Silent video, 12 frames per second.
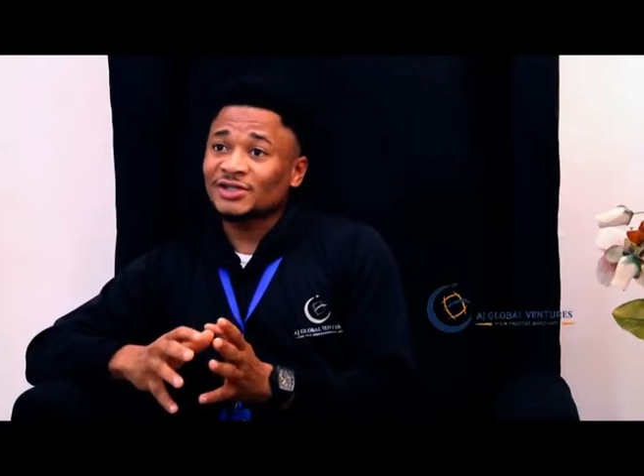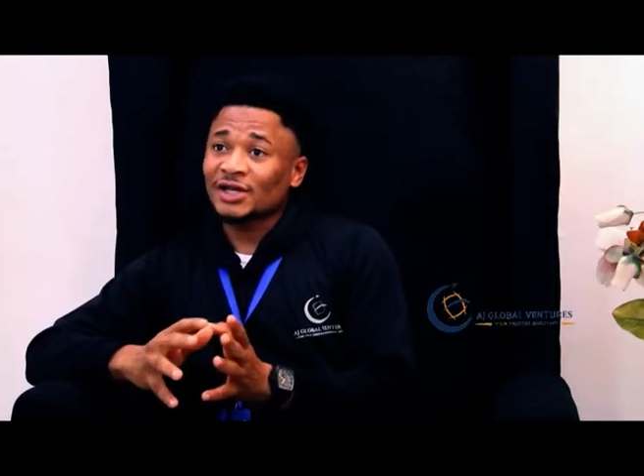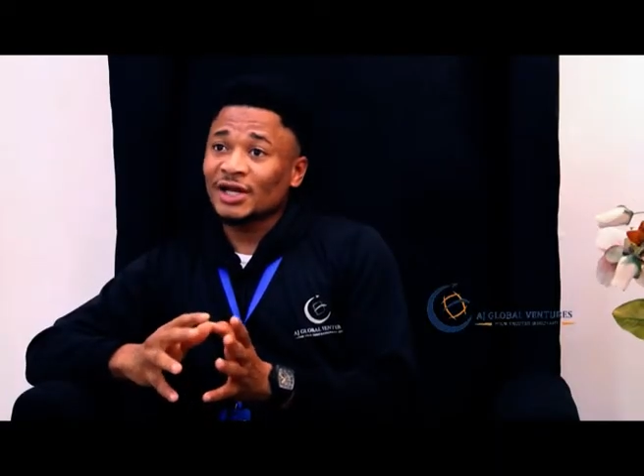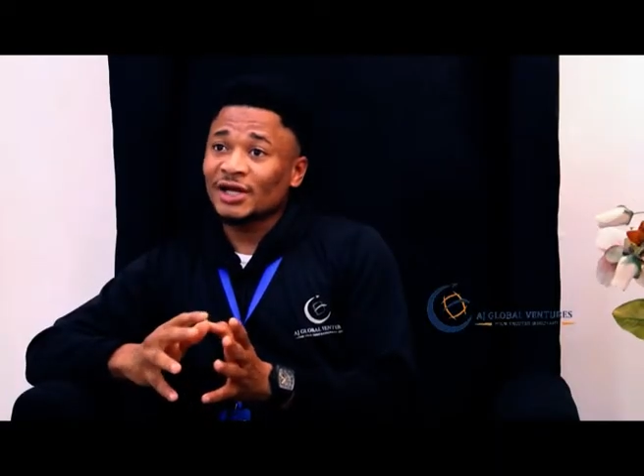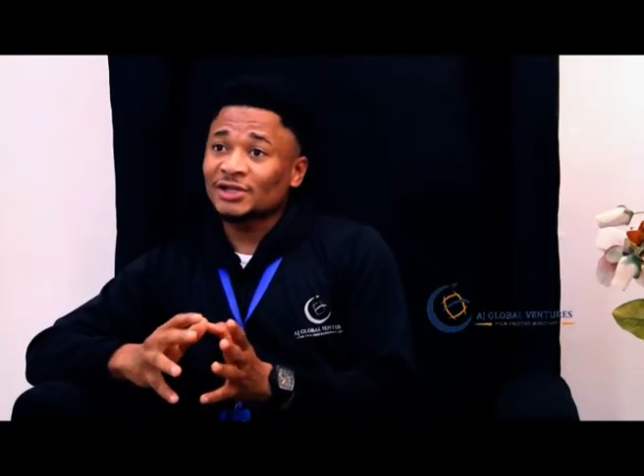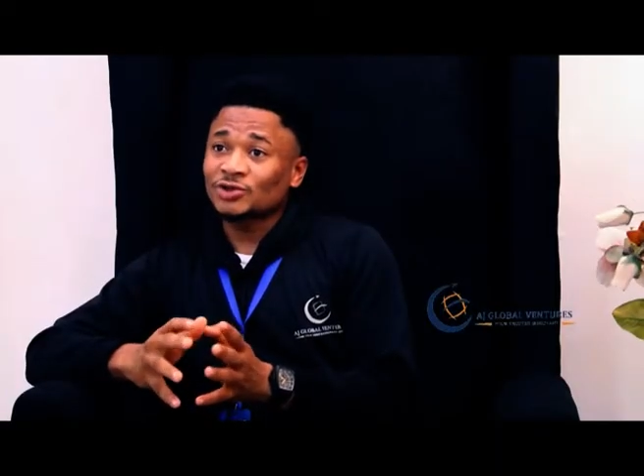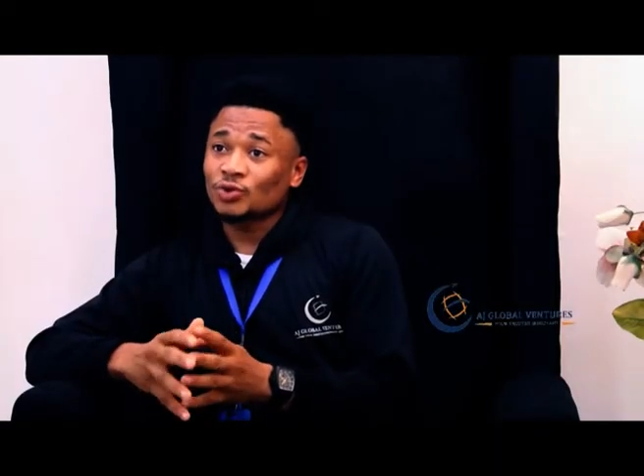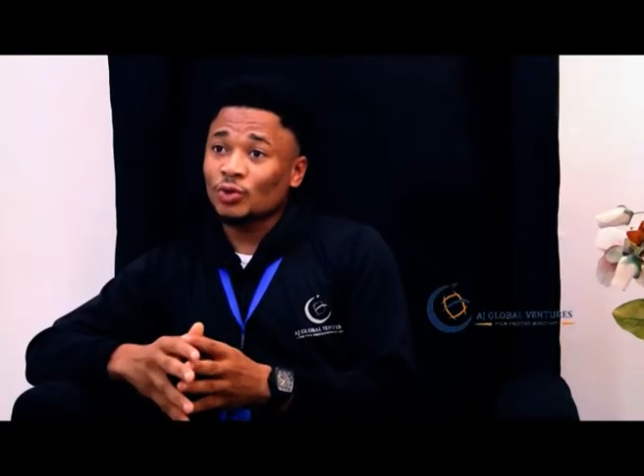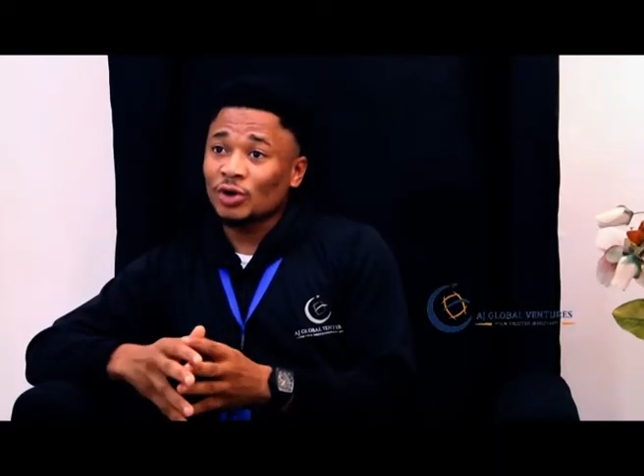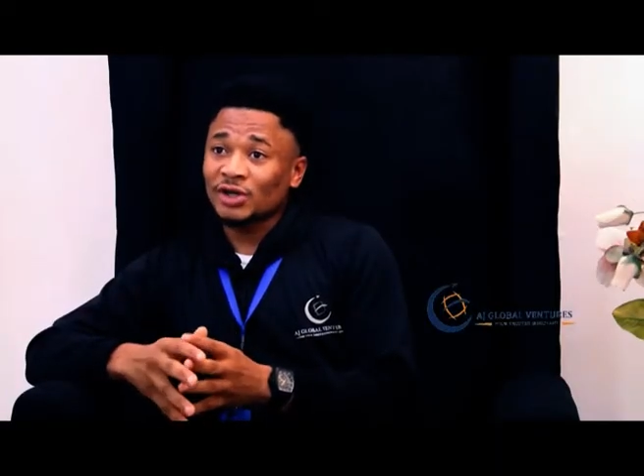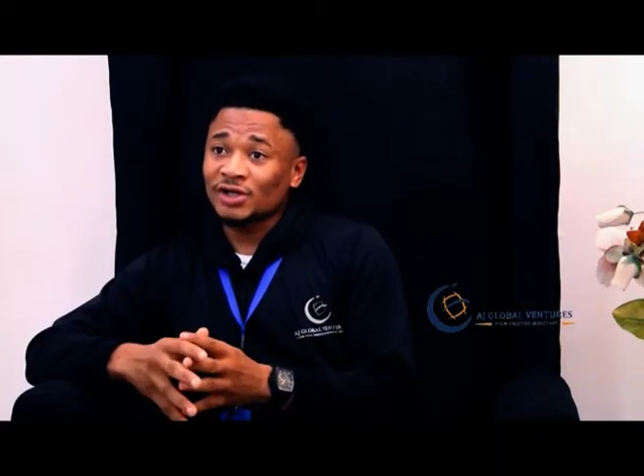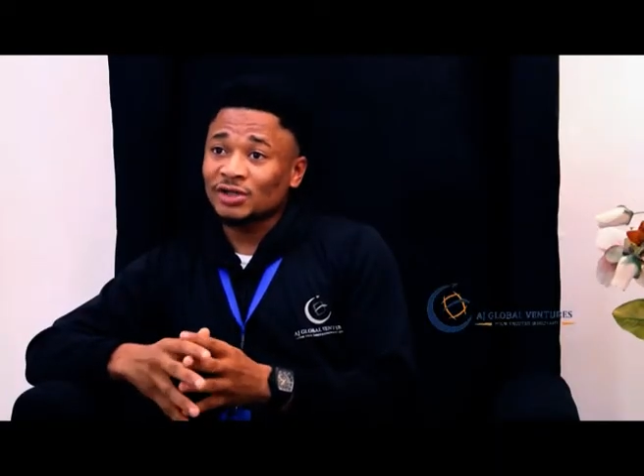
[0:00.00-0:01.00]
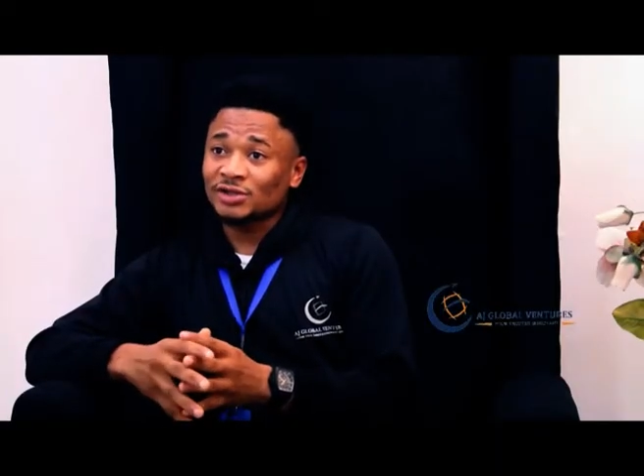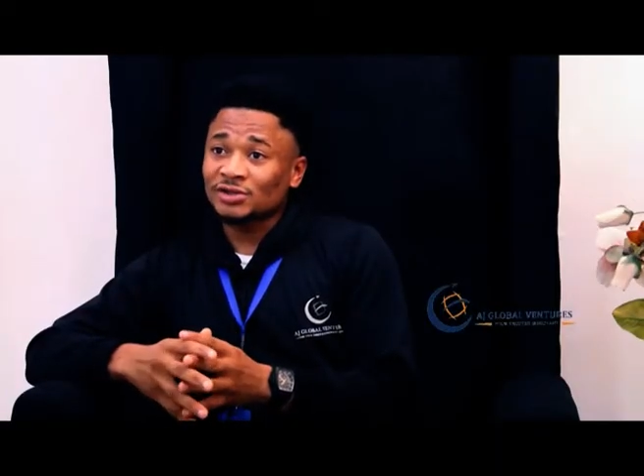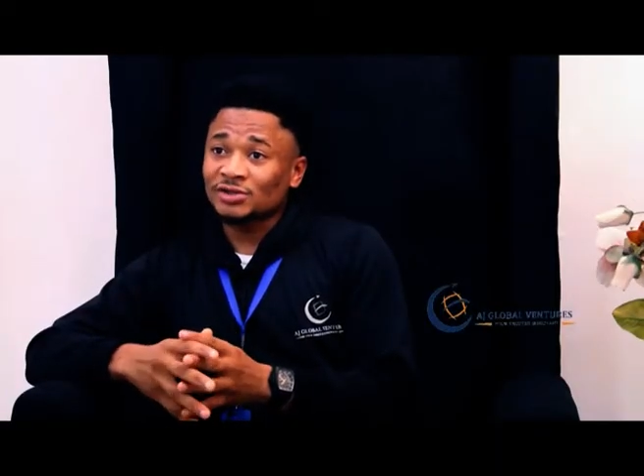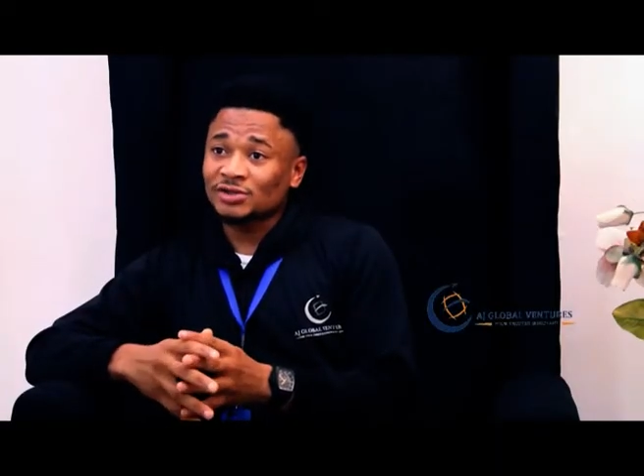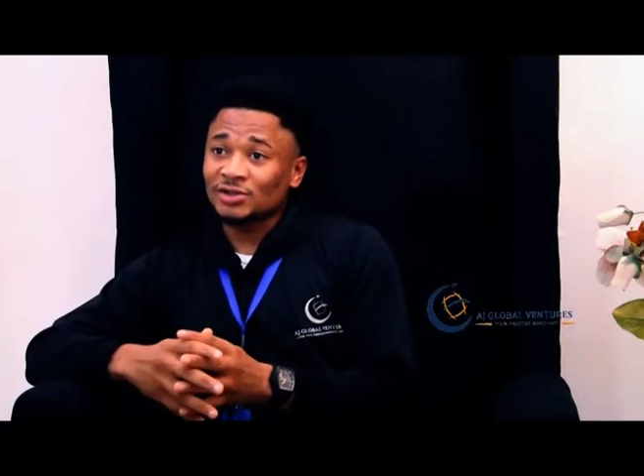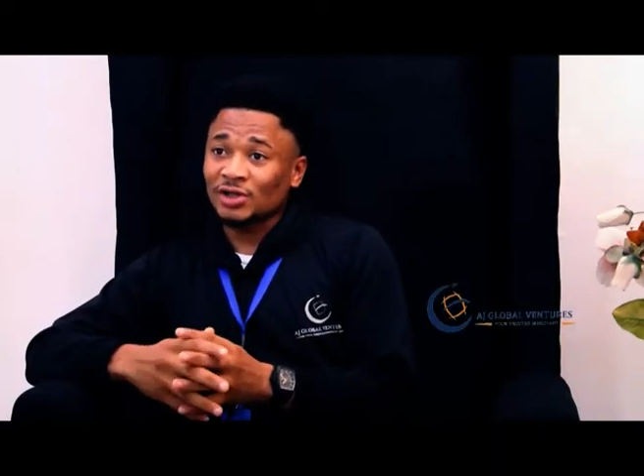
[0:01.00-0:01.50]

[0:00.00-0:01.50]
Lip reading: clients' walk-ins